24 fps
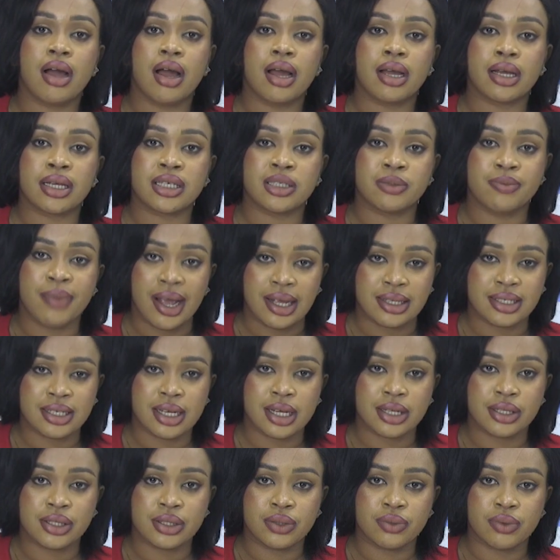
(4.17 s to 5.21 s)
are
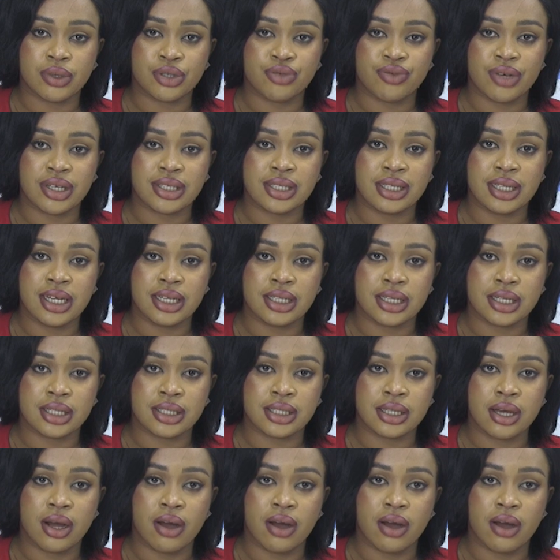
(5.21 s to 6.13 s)
expected to address leaders